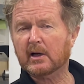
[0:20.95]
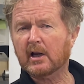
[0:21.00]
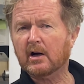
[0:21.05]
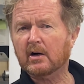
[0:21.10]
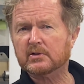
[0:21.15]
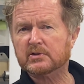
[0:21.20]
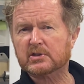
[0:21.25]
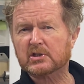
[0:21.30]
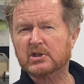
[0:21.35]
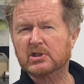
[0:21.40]

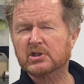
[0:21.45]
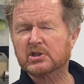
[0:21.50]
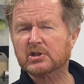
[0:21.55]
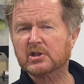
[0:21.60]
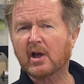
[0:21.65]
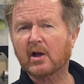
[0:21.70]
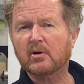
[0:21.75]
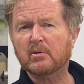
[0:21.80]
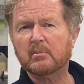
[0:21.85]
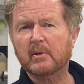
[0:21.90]
answer
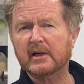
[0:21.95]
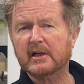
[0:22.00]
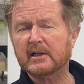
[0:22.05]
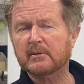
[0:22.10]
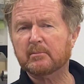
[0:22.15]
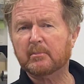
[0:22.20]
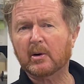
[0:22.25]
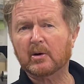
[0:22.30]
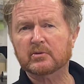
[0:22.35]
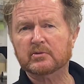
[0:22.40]
so many
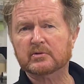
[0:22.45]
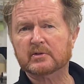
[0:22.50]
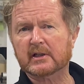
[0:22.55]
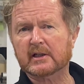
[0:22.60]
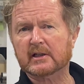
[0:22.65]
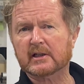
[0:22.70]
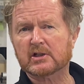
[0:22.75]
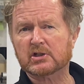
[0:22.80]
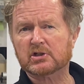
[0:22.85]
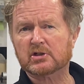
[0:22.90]

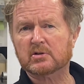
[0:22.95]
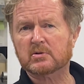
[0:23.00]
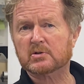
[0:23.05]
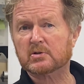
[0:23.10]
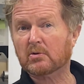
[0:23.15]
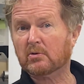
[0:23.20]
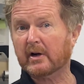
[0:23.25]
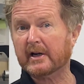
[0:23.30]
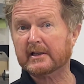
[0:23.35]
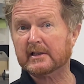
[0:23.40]
bonding issues
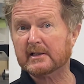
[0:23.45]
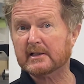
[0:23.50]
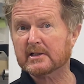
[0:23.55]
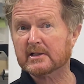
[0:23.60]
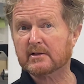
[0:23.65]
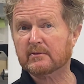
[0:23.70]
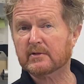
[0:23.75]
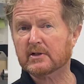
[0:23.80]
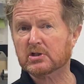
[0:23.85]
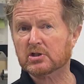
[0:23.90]
or
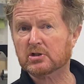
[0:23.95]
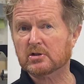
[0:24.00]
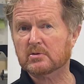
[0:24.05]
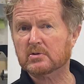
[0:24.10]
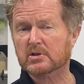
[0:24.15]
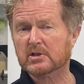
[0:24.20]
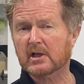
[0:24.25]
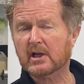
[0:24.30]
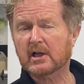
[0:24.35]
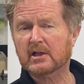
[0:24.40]
adhesive
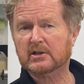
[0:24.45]
issues